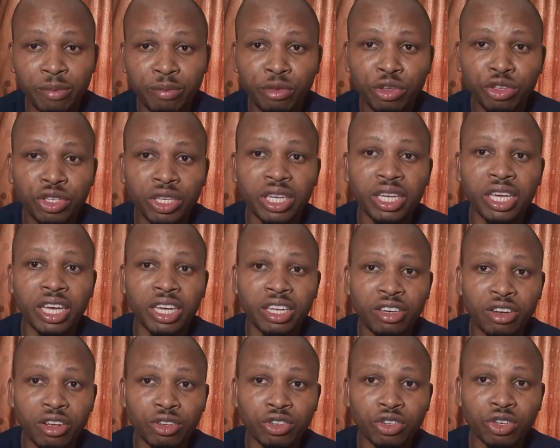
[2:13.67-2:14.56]
the music
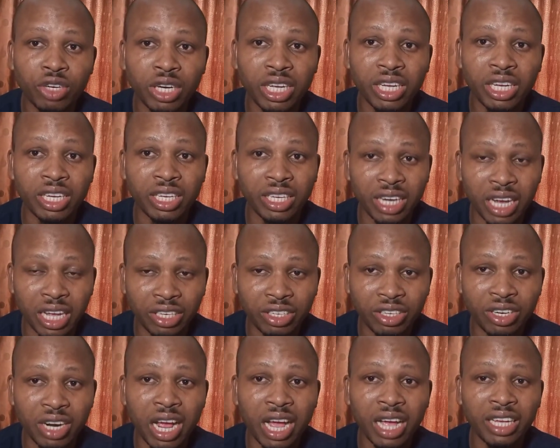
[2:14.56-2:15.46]
industry in
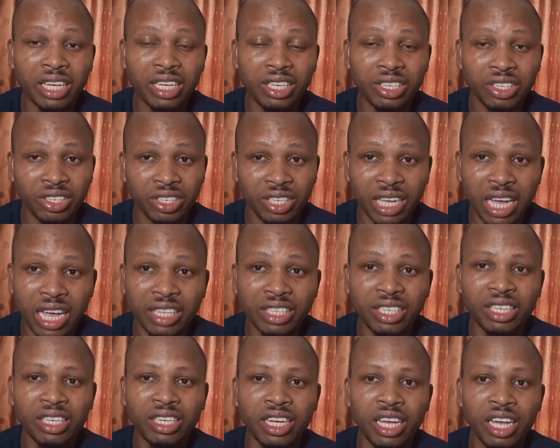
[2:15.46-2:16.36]
Nigeria is
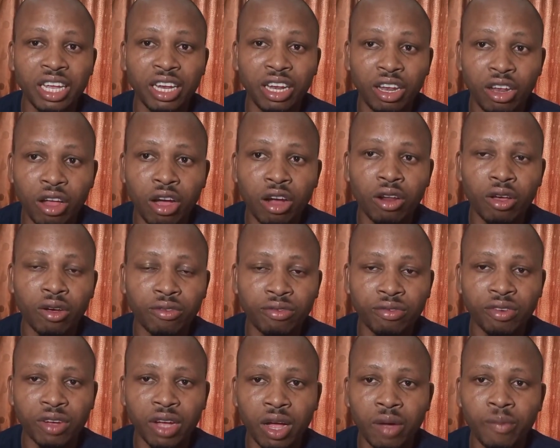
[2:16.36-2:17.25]
getting a lot
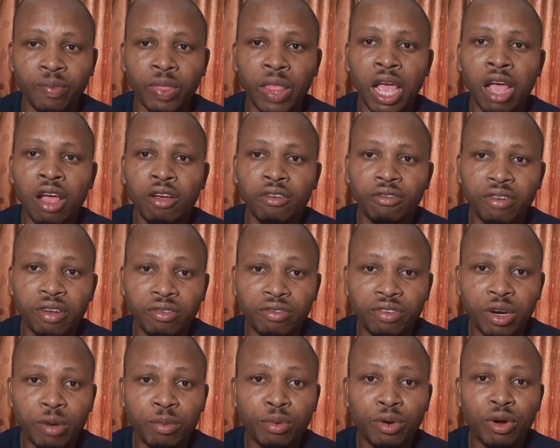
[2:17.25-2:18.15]
of
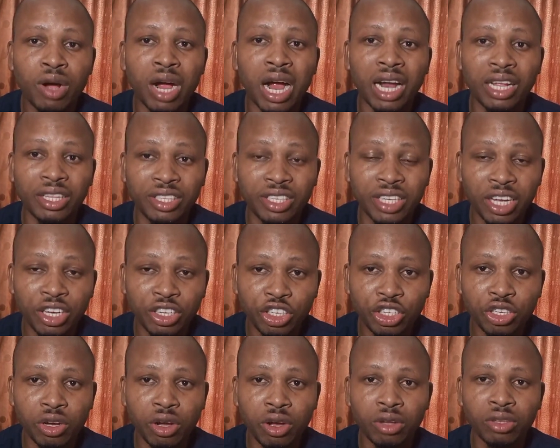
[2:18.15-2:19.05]
favorable
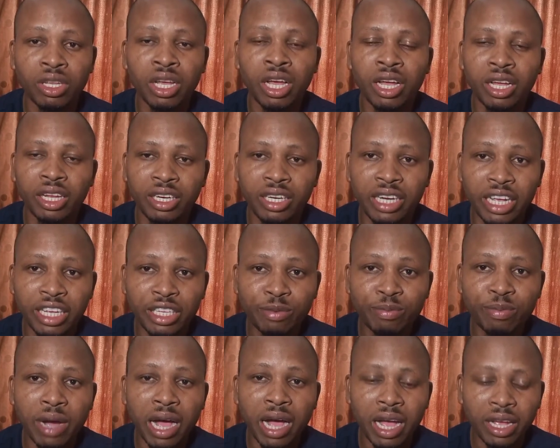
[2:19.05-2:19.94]
attention
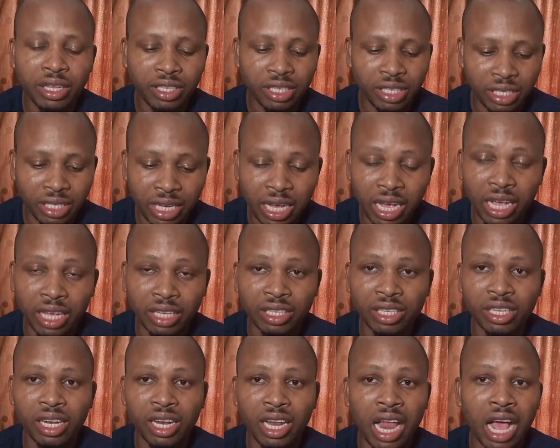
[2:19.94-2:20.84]
despite,
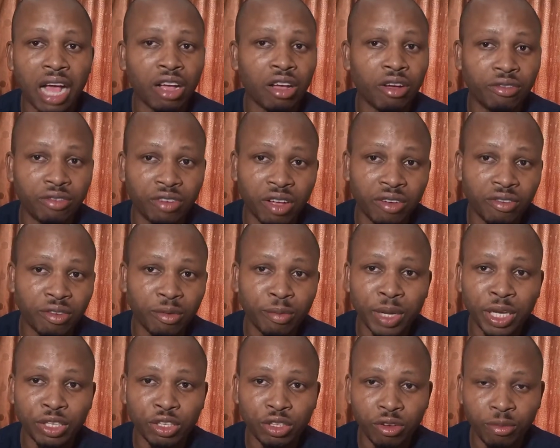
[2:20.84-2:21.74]
yes, lack of
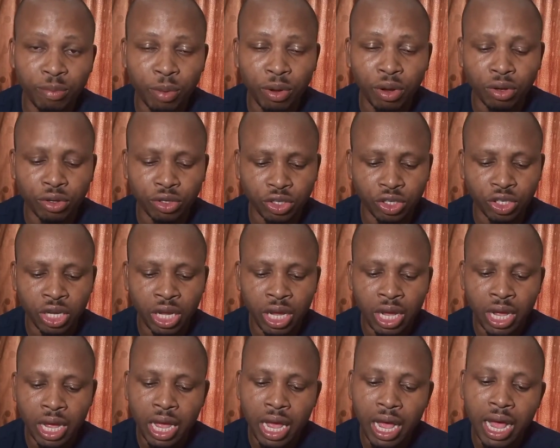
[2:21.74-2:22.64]
government support.
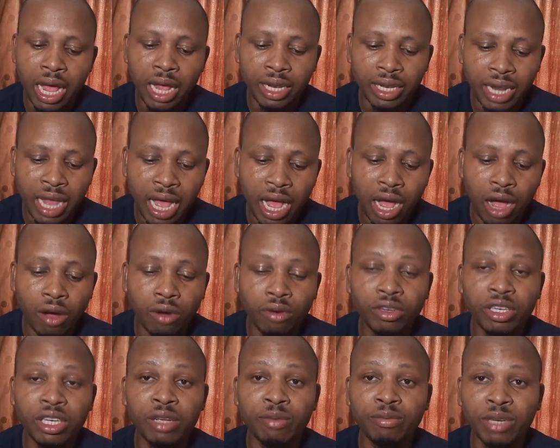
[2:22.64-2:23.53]
And
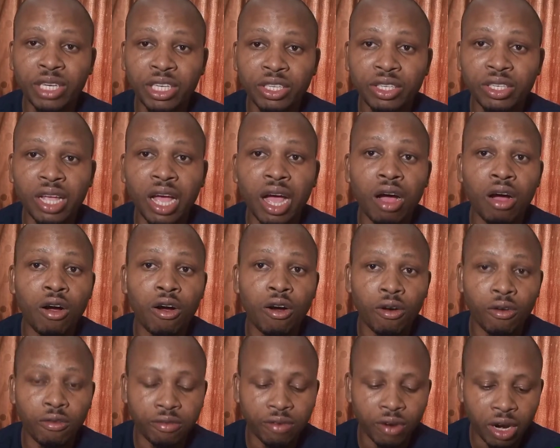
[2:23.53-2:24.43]
now the Minister
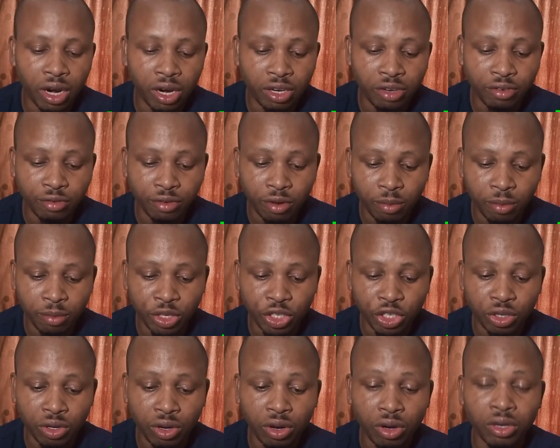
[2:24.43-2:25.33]
of
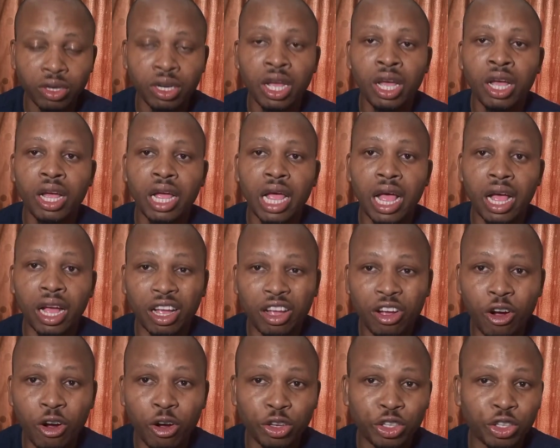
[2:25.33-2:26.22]
Information and
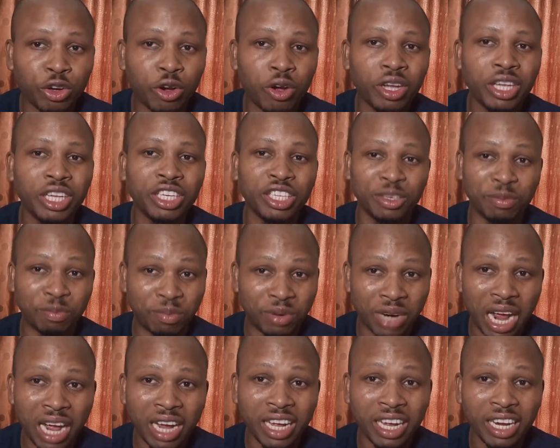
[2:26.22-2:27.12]
Culture is
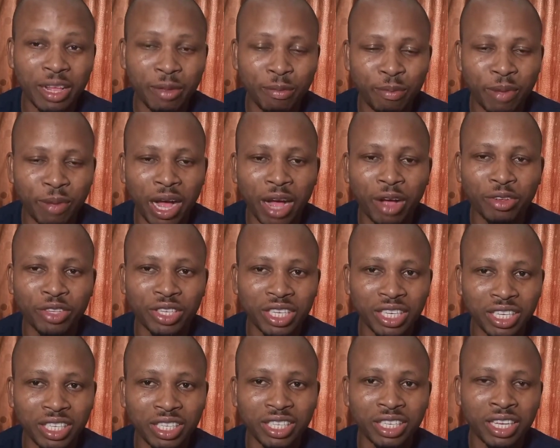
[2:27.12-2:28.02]
bragging about
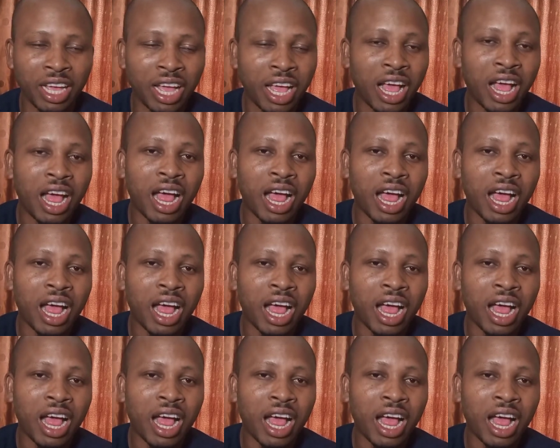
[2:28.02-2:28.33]
it